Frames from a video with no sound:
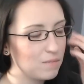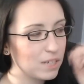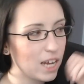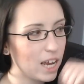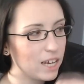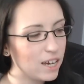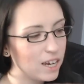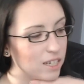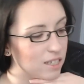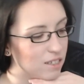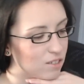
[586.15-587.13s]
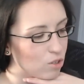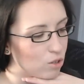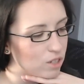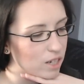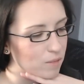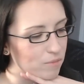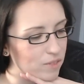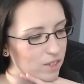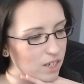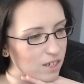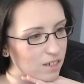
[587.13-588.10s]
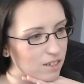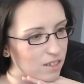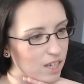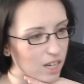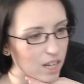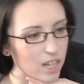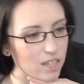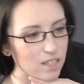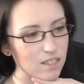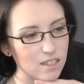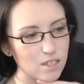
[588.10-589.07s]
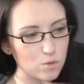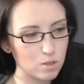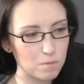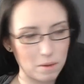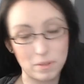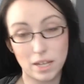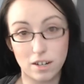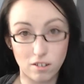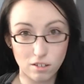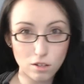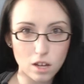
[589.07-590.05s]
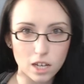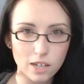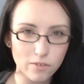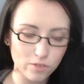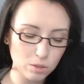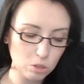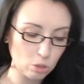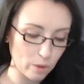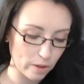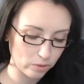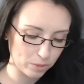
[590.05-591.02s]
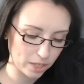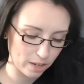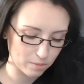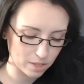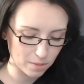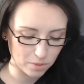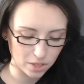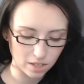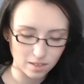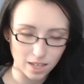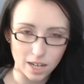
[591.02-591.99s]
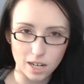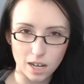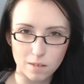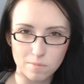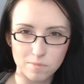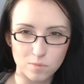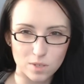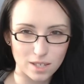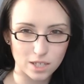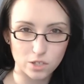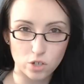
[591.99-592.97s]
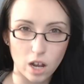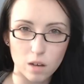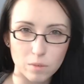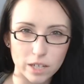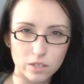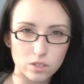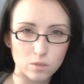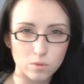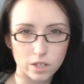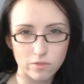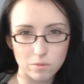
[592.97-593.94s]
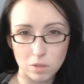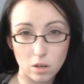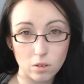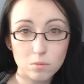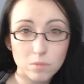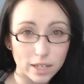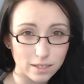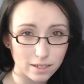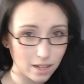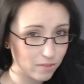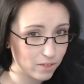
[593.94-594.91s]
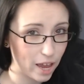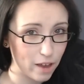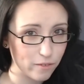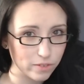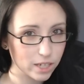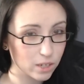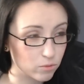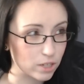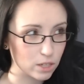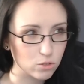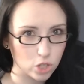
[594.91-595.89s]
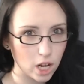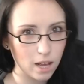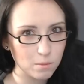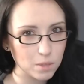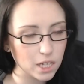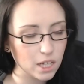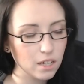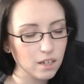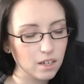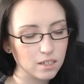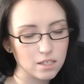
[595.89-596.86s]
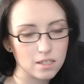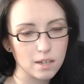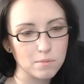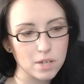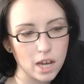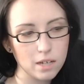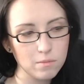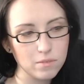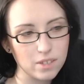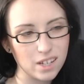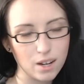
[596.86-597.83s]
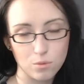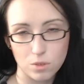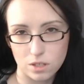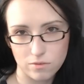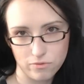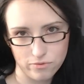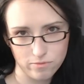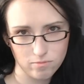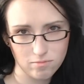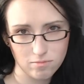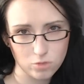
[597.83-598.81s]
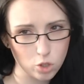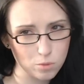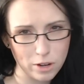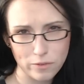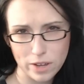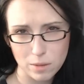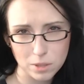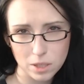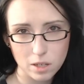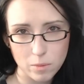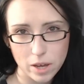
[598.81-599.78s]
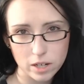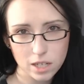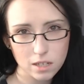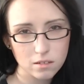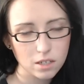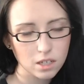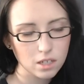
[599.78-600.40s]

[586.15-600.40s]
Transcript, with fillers: I mean, I, I told him, and and this was my plan all along. If YouTube ever became something that um, was like a job, I could just work from home. I didn't have to have like a real job at the same time, then I would have told my family about it.